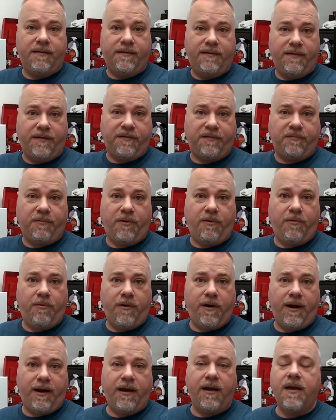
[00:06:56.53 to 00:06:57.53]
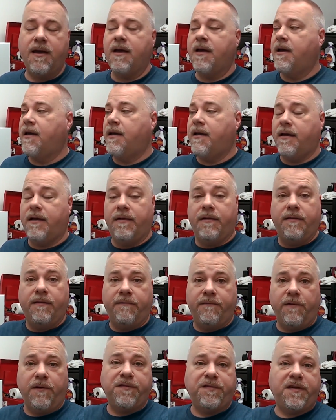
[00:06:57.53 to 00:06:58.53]
this recording.
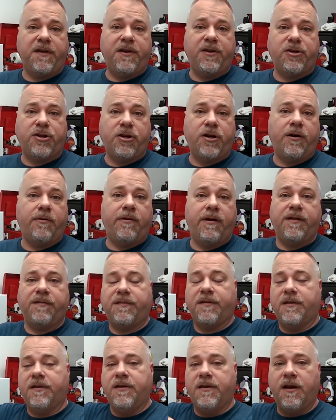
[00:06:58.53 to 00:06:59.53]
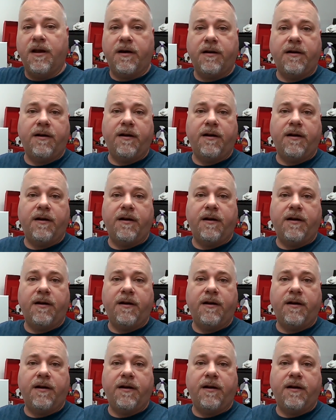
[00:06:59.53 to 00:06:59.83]
First thing you should know is none